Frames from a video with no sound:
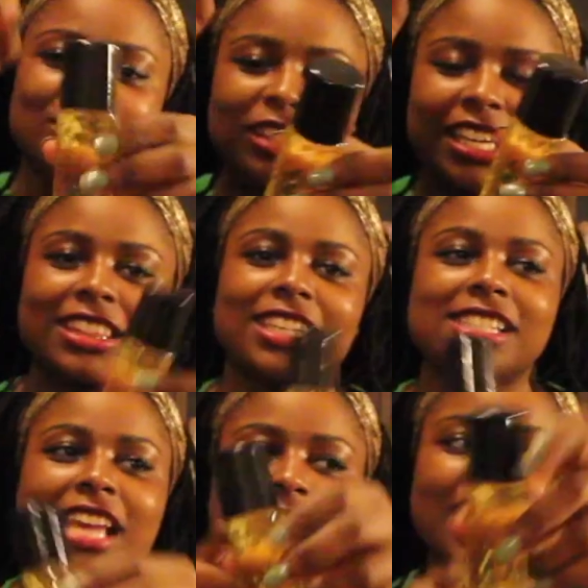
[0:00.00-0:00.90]
you can get this
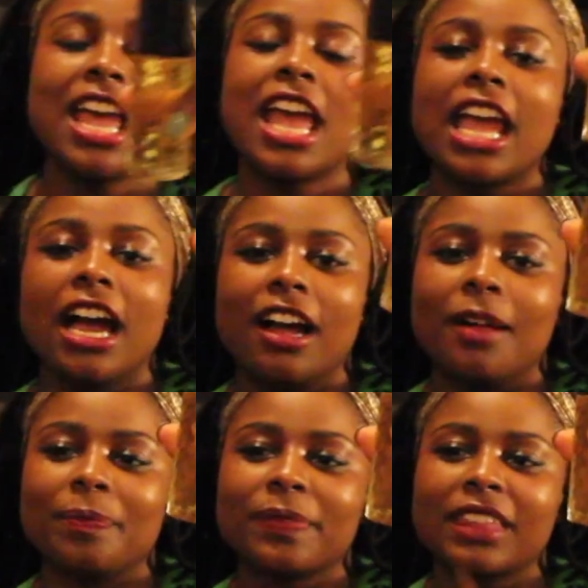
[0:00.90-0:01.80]
at,
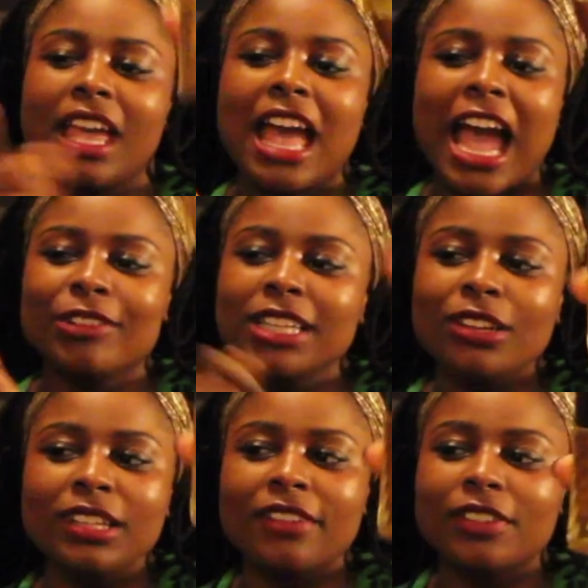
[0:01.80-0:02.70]
I really
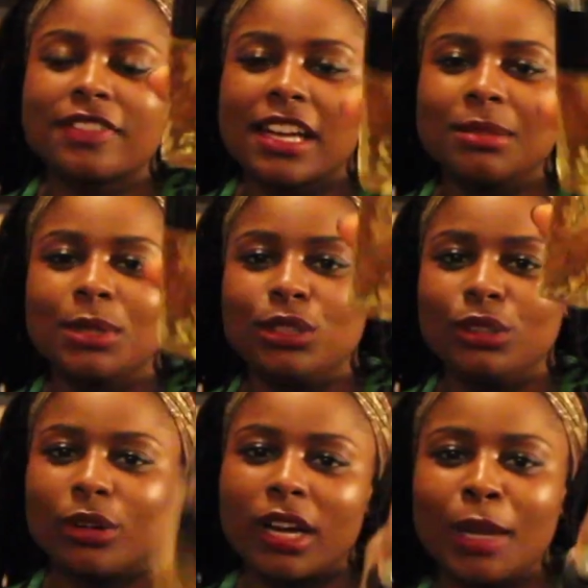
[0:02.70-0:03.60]
only ever find them in New
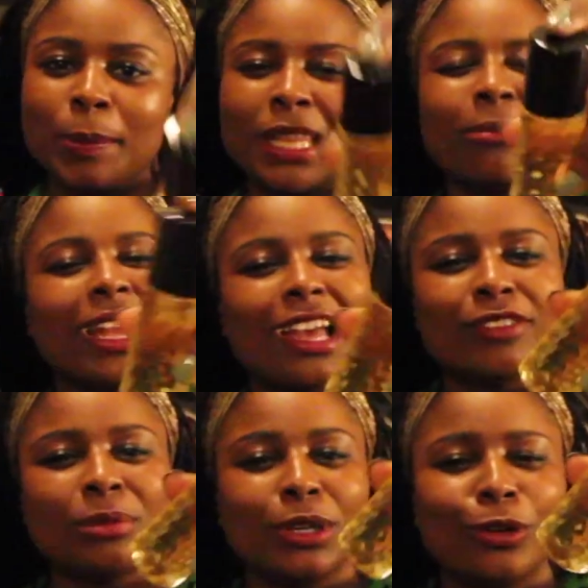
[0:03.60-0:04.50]
York, but they might have
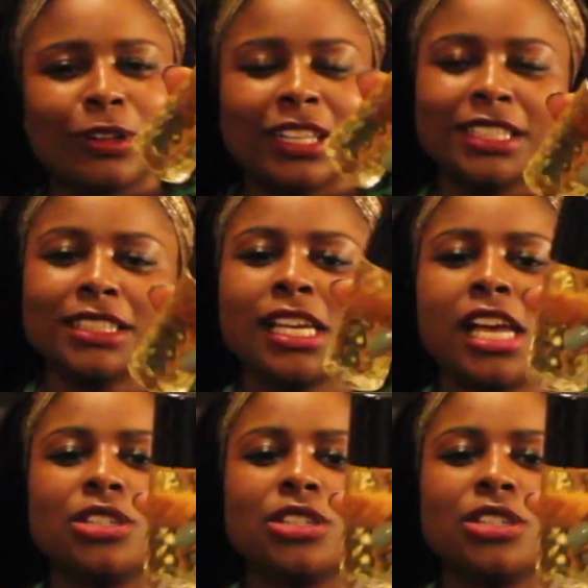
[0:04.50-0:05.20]
them in Oakland,